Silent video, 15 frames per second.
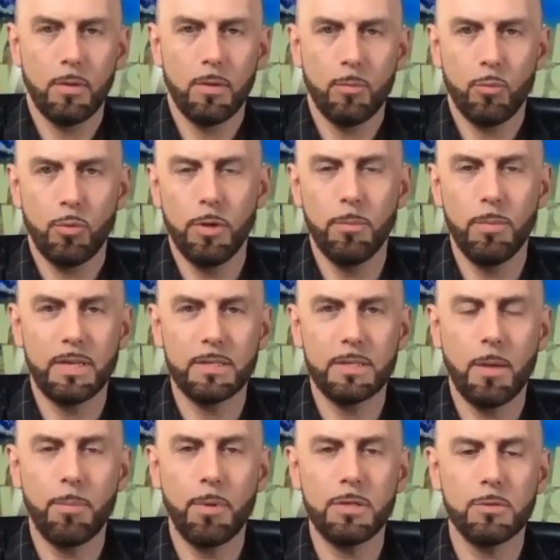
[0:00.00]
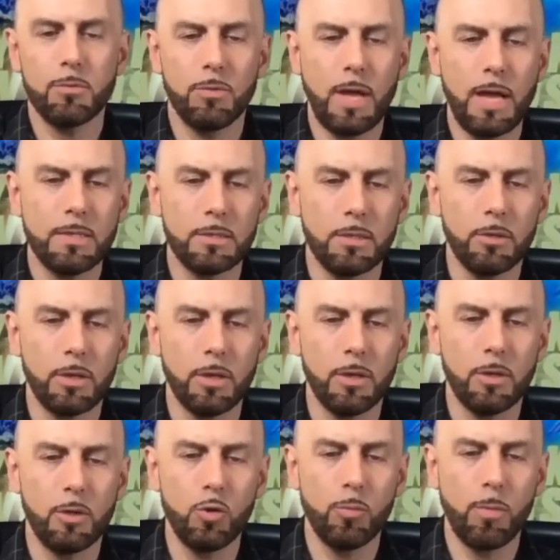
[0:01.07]
mixed up. It's a nice looking
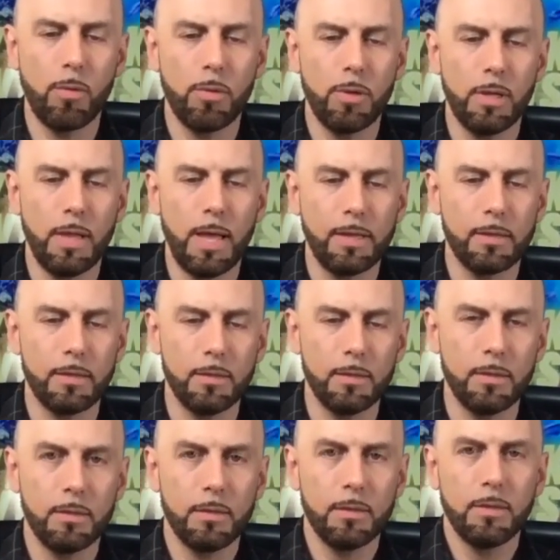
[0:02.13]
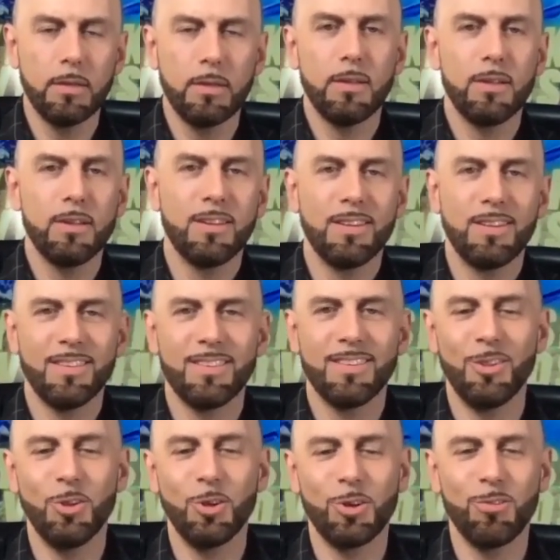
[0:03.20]
cube. I really like the
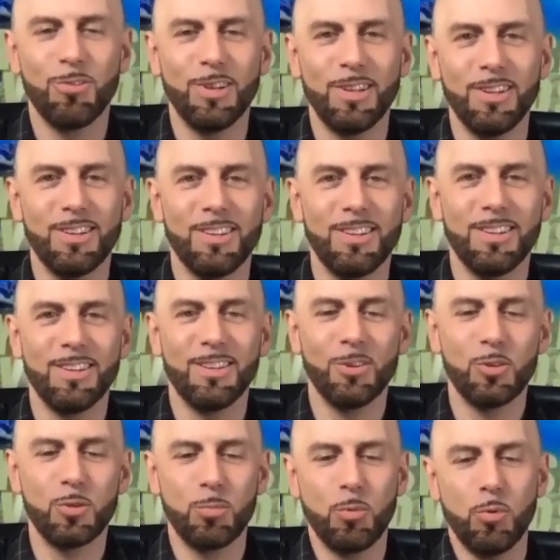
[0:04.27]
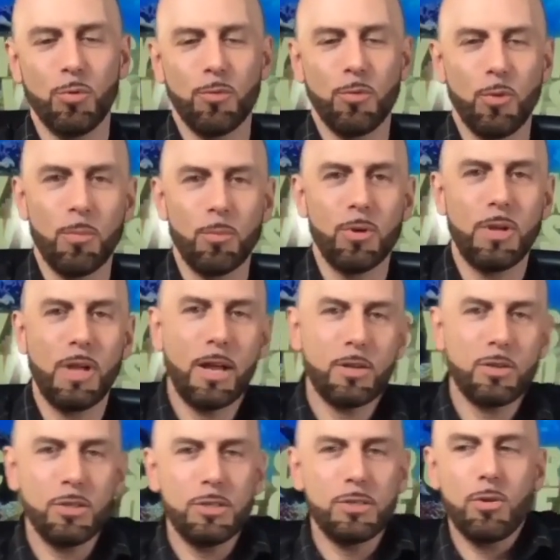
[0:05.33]
look of it. Looks beautiful. I'm going to
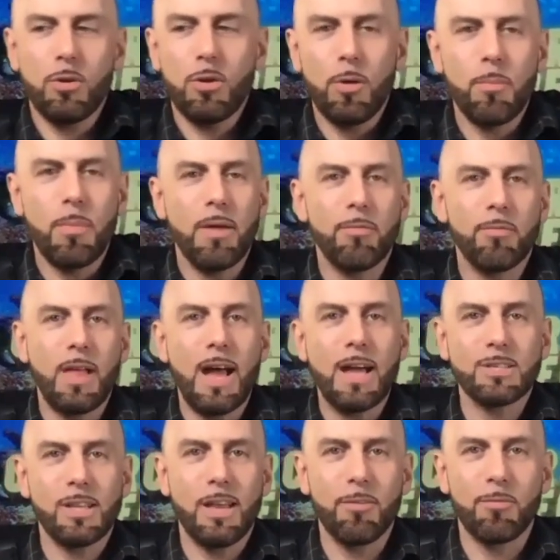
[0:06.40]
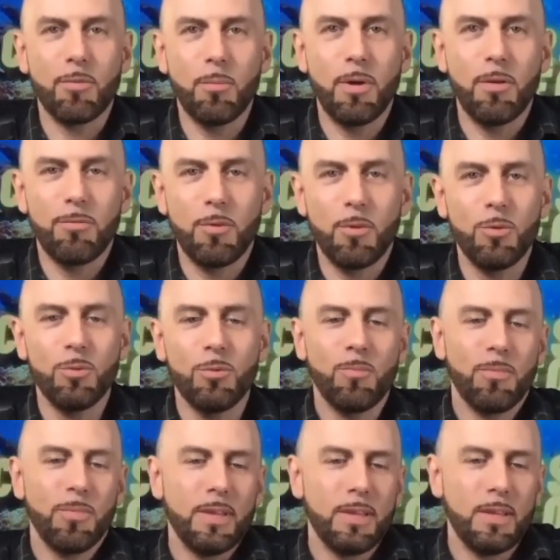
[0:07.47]
actually turn on my flashlight from my phone,
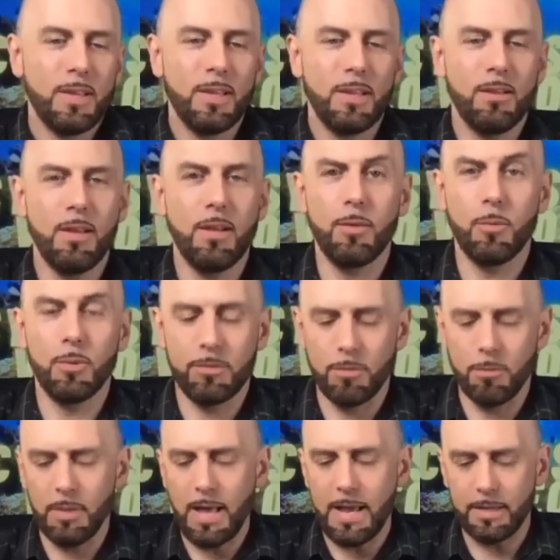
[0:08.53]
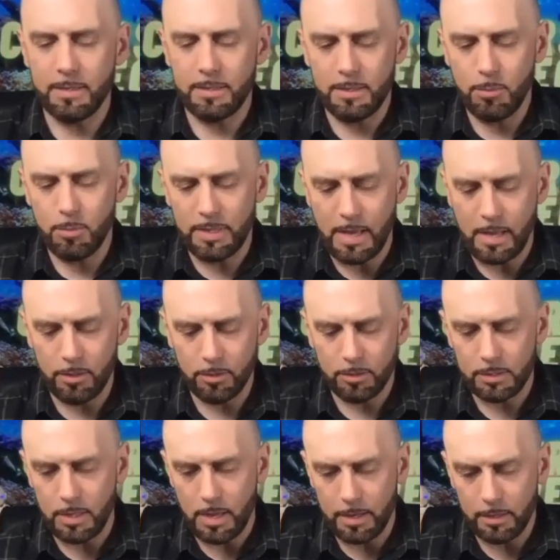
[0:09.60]
hit it with some light and see what that looks
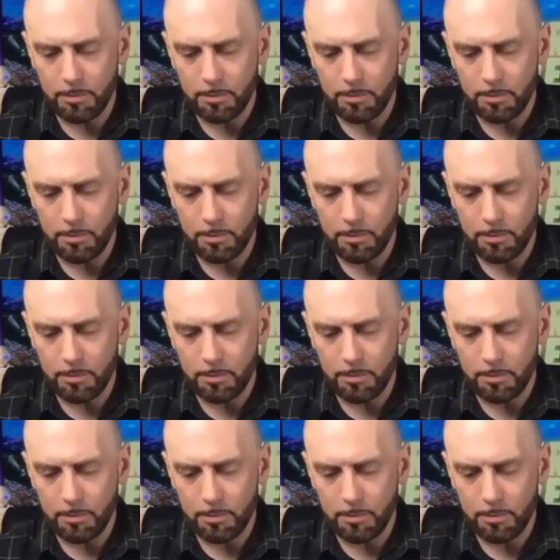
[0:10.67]
like.